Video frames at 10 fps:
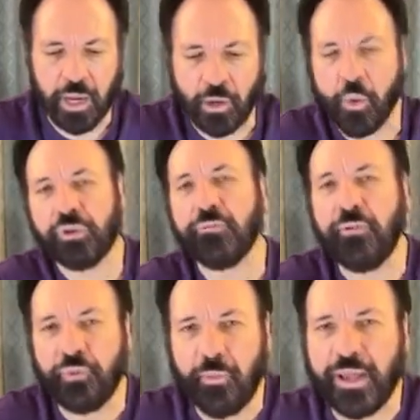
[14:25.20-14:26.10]
And of course the
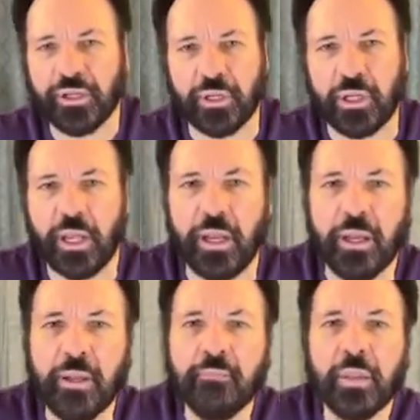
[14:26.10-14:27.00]
Reformation and
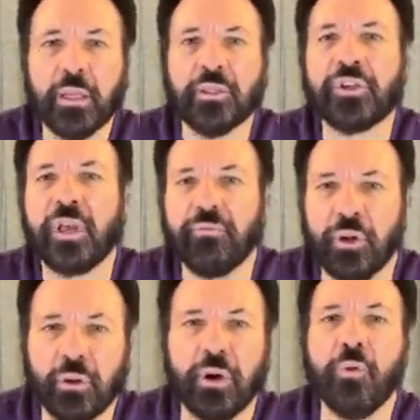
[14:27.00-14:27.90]
then
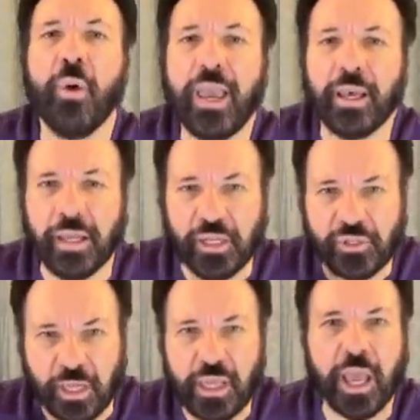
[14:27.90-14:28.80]
several
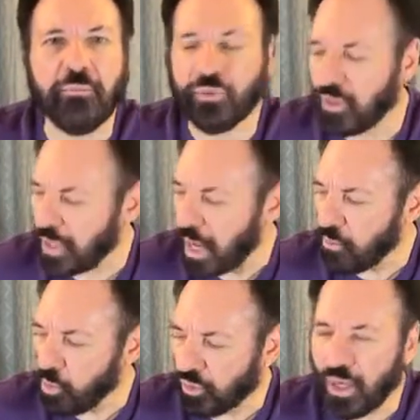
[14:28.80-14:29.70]
awakenings that came through
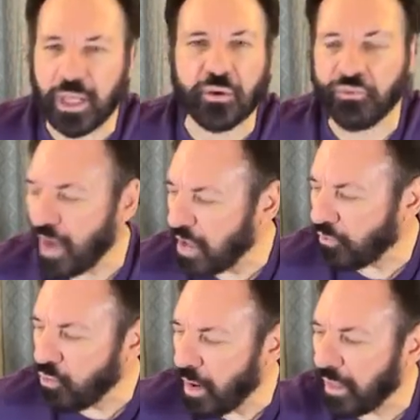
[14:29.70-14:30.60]
time altogether,
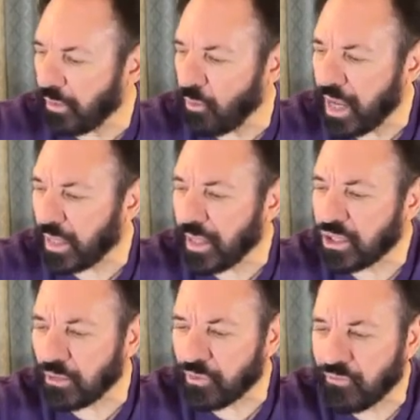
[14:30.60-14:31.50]
five
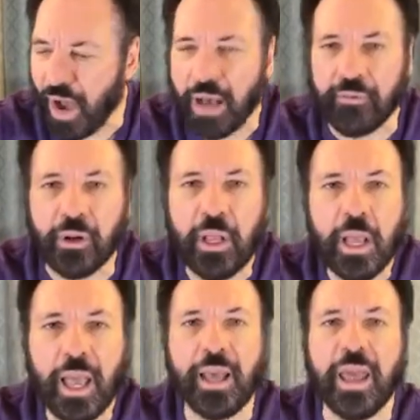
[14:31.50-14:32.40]
awakenings of revival
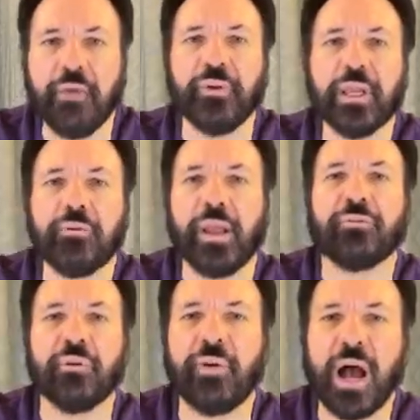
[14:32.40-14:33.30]
and every
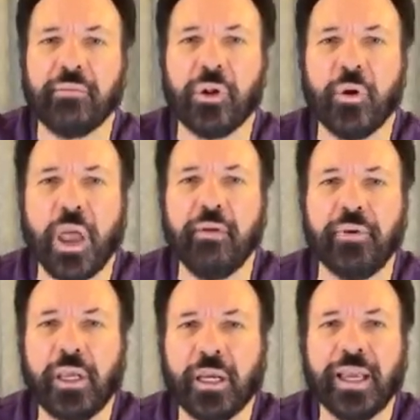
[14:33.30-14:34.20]
great revival or
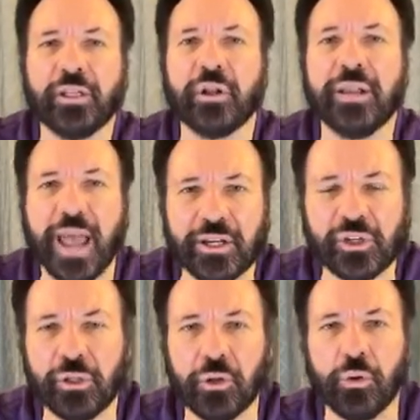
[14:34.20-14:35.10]
every
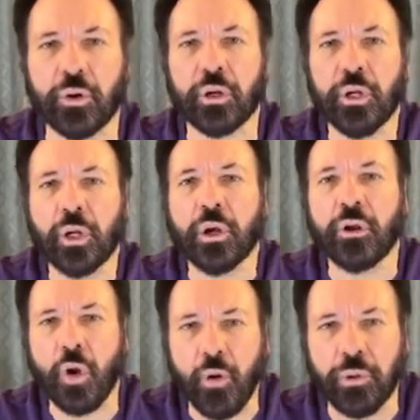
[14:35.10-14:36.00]
international or
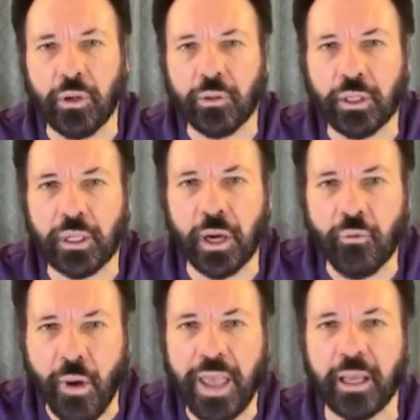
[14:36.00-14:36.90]
global uh,
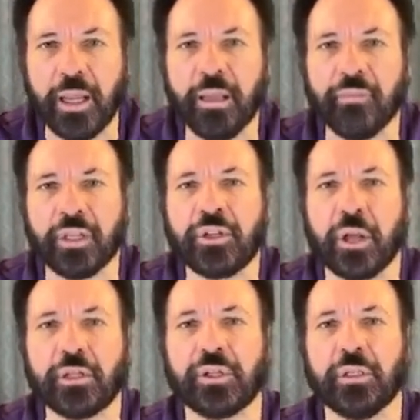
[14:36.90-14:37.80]
awakening that
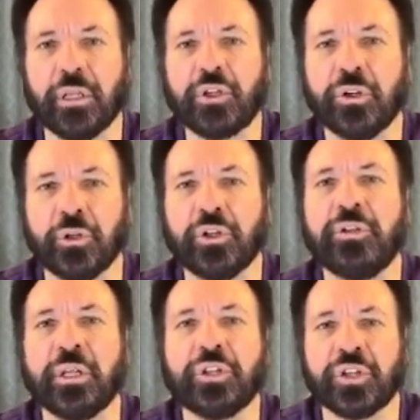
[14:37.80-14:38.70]
touched the
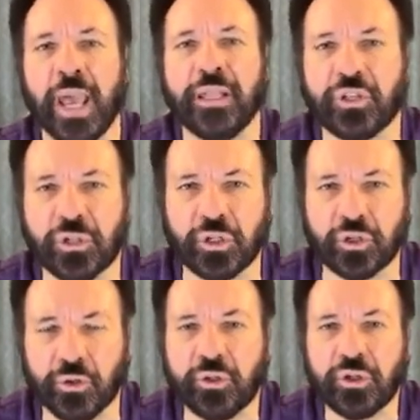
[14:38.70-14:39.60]
church did change the
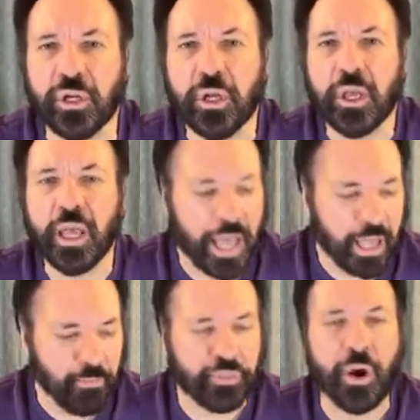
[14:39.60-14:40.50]
church
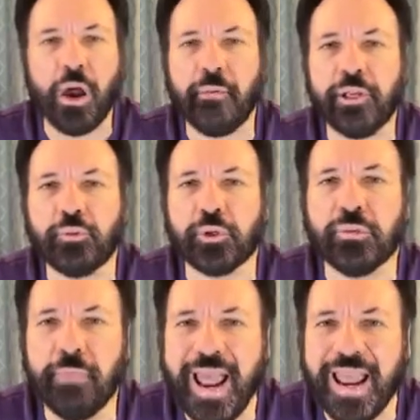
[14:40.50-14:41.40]
and progress
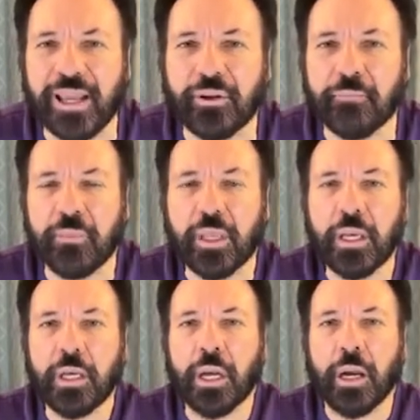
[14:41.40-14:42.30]
was made
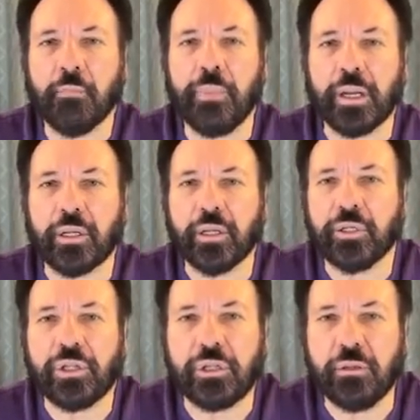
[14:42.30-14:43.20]
but
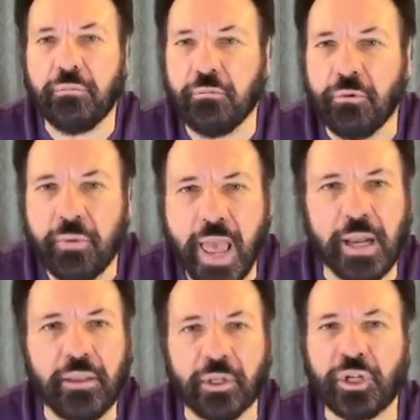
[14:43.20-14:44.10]

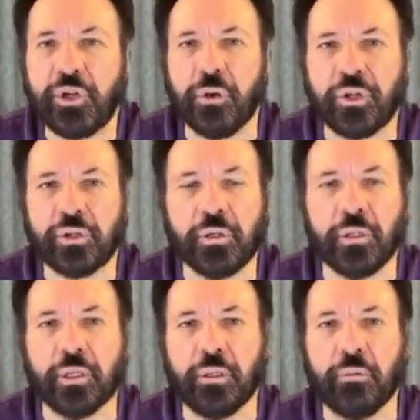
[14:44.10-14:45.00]
really, the church,
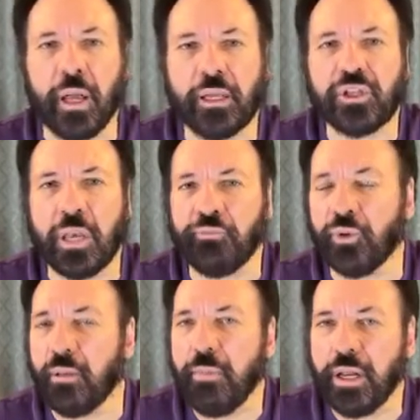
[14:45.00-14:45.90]
except
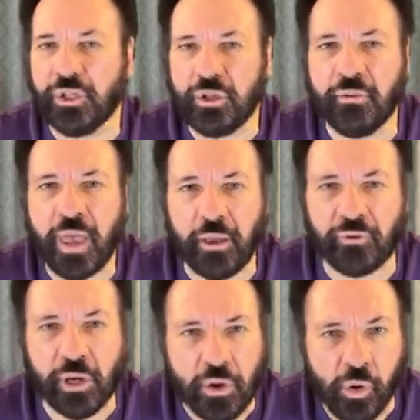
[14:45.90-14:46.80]
for the ministry of
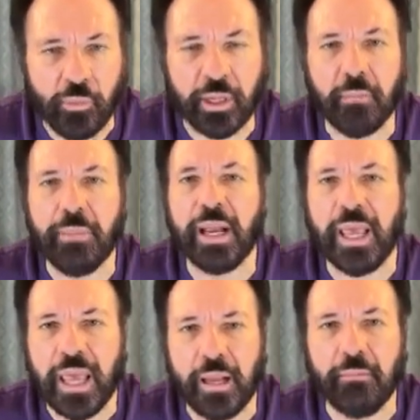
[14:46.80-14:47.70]
Kathryn Kuhlman and
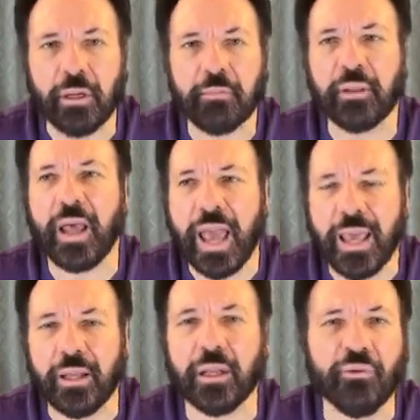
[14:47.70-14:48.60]
Benny Hinn, Brother
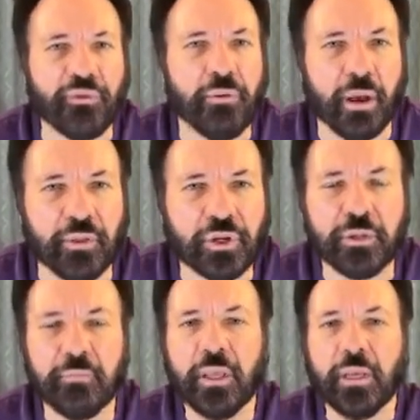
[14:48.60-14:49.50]
Hagin, and a few
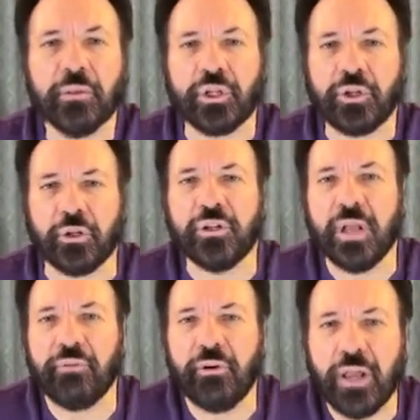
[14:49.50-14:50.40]
others, the church
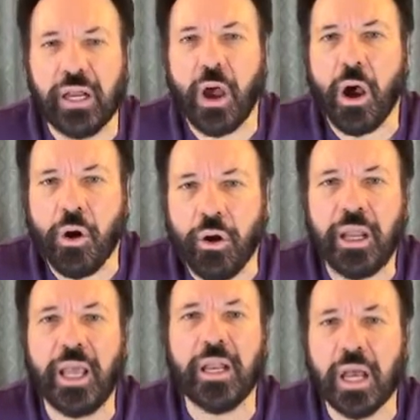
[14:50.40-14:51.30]
never really
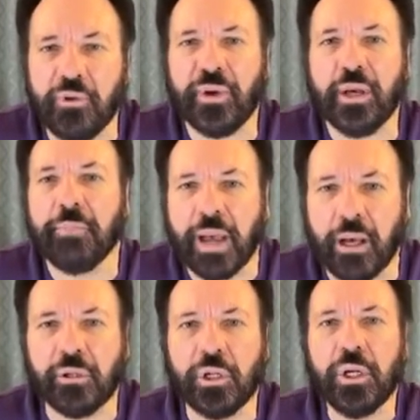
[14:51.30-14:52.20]
heard enough
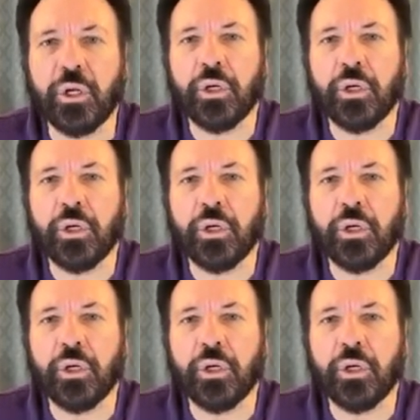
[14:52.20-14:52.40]
about